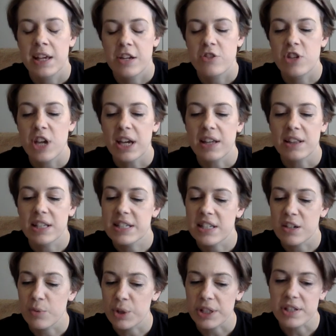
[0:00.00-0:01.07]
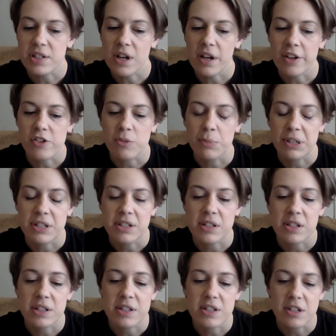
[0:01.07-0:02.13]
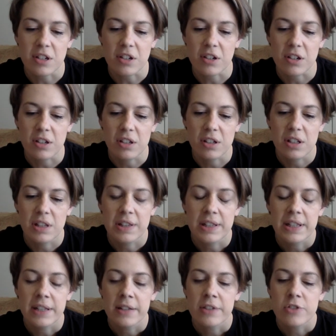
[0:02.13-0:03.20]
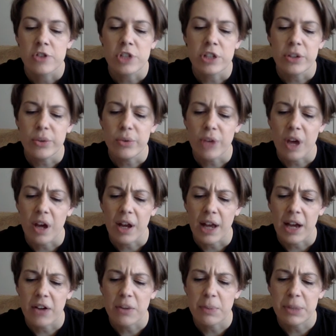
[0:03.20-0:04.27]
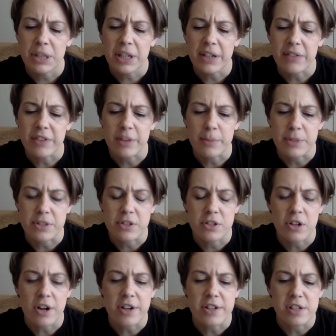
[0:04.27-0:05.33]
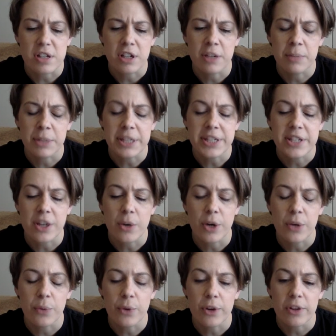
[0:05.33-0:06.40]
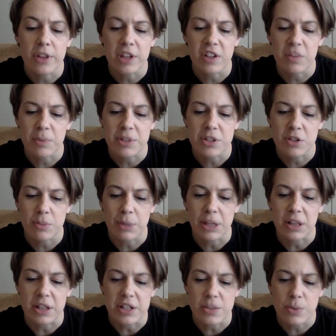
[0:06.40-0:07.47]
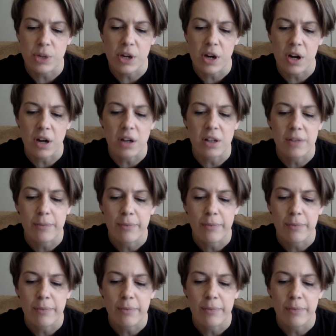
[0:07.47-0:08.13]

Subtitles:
Jane listened with astonishment and concern. She knew not how to believe that Mr. Darcy could be so unworthy of Mr. Bingley's regard.